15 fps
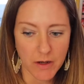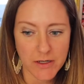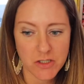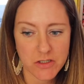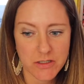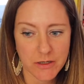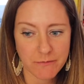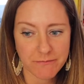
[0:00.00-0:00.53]
I
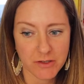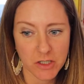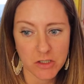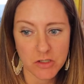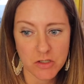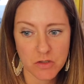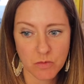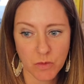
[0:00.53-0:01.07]
just got
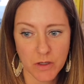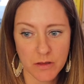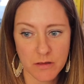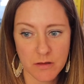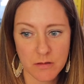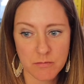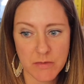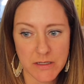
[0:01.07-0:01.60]
finished with
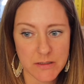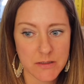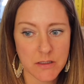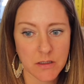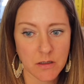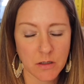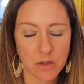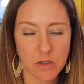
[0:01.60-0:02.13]
an
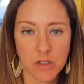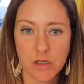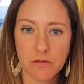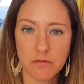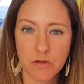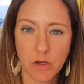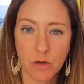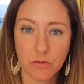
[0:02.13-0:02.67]
amazing
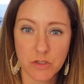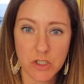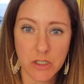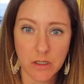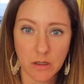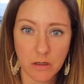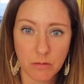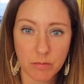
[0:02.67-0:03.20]
creative
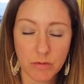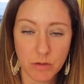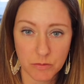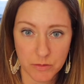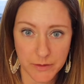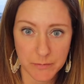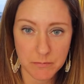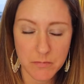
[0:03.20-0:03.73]
coaching
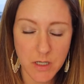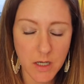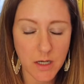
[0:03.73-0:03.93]
program